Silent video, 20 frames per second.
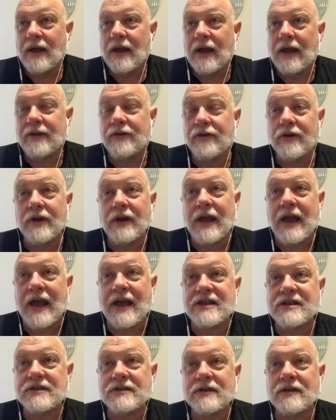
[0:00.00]
and you're going to
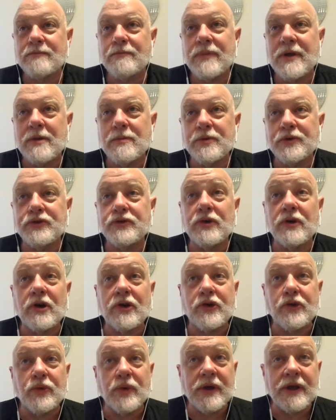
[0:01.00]
ask people to
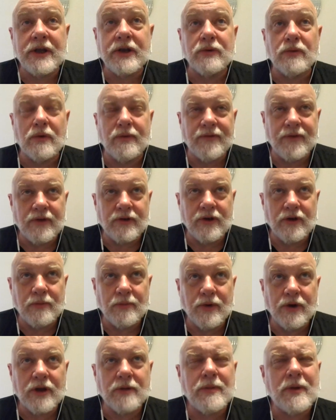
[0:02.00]
agree to review your
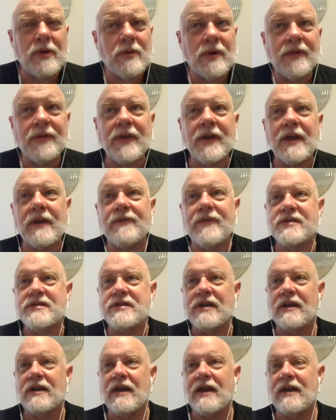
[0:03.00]
book? It'd be one thing if you
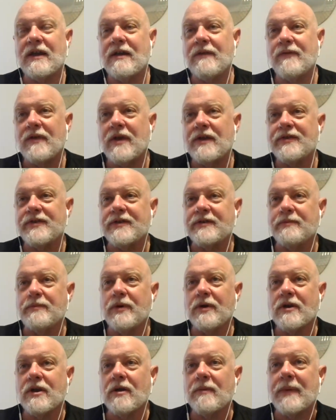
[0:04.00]
said, hey, I've got this
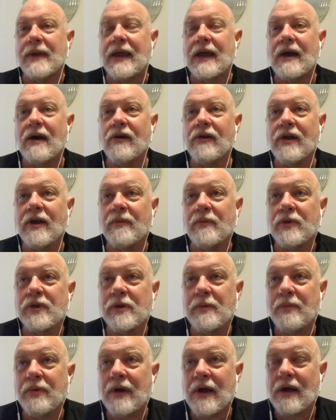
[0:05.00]
book coming out, I'm really
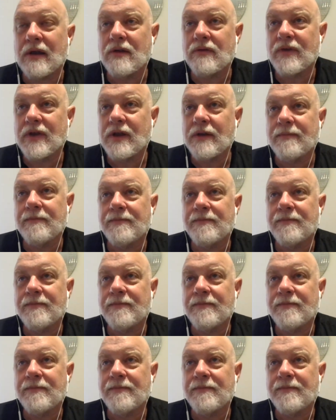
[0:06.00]
proud of it,